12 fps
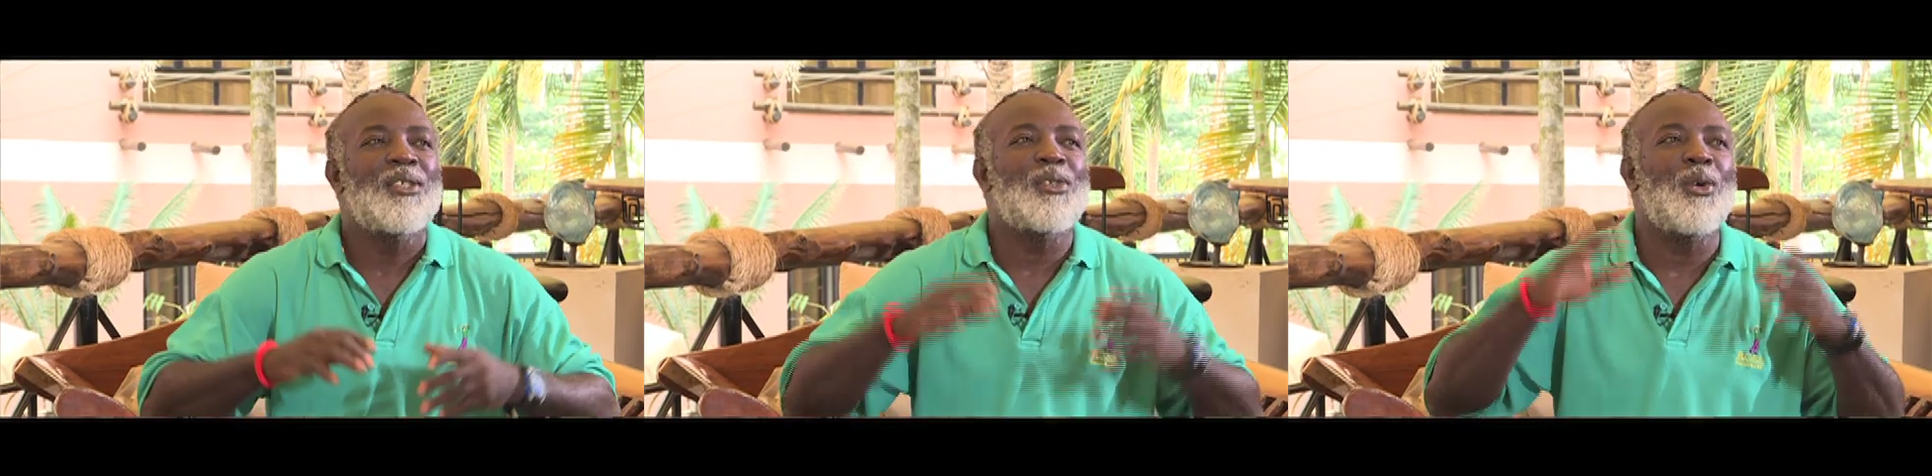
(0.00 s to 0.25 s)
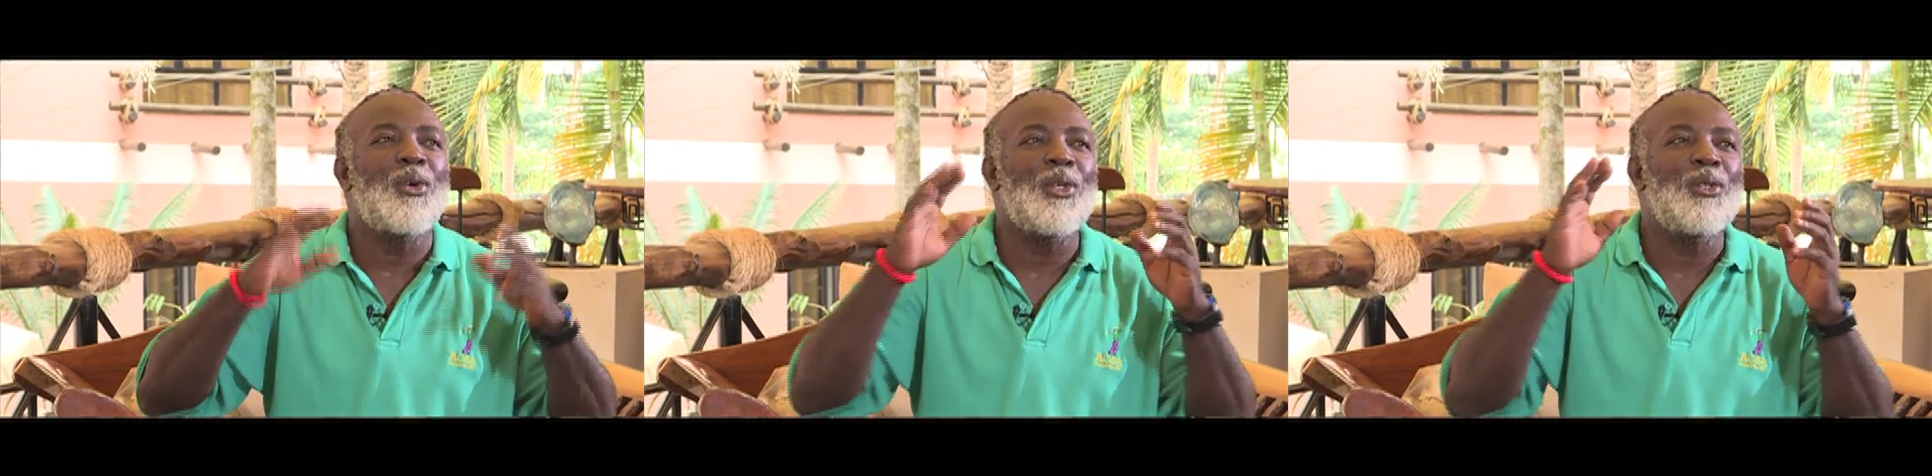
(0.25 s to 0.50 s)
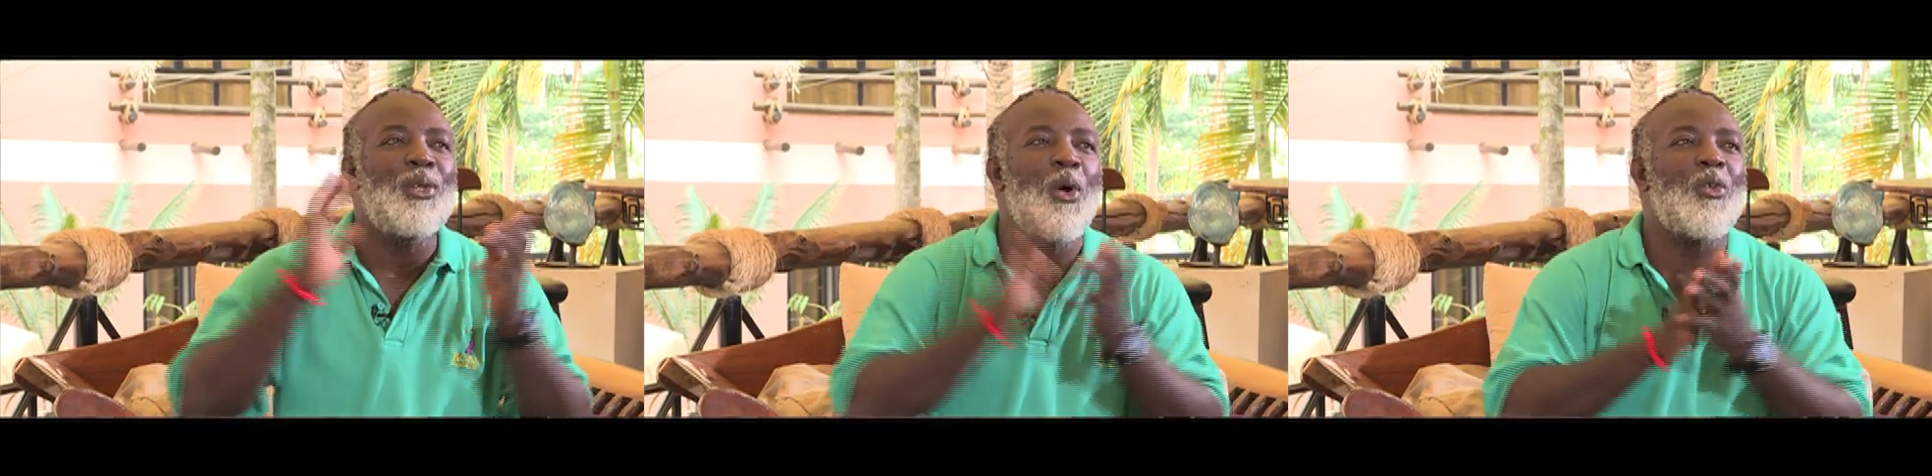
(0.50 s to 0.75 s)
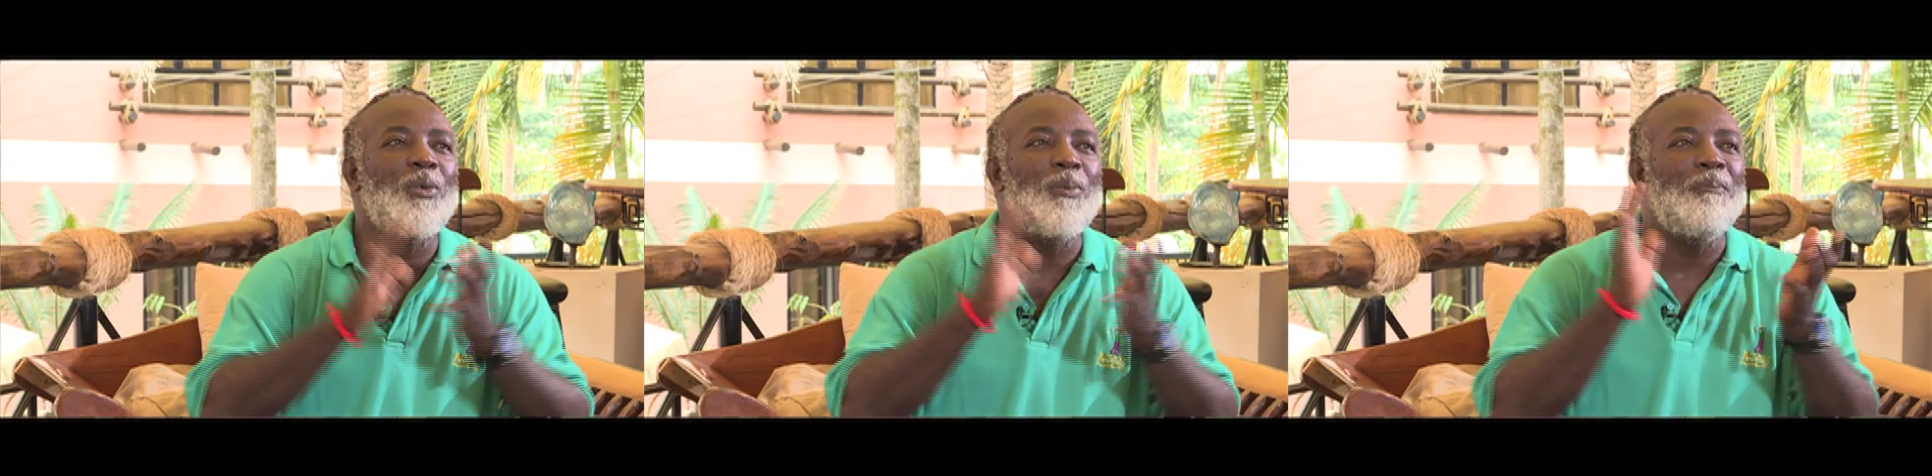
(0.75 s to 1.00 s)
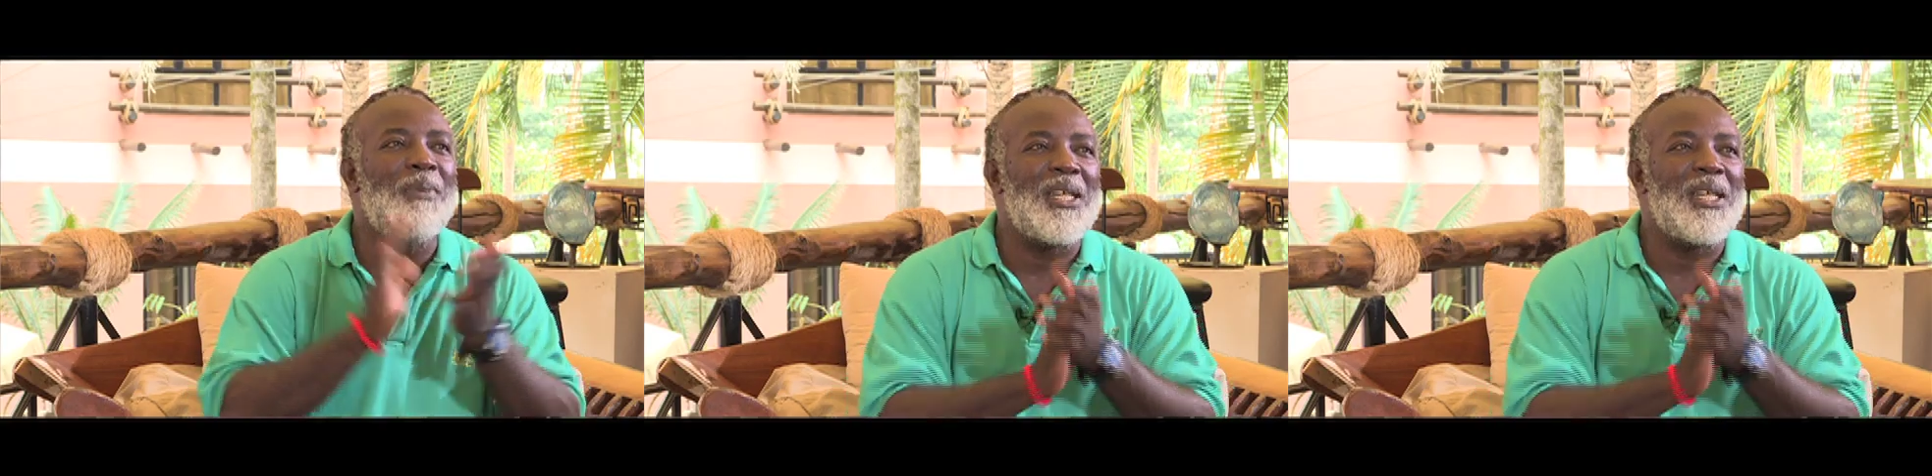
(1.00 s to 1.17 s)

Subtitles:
so you don't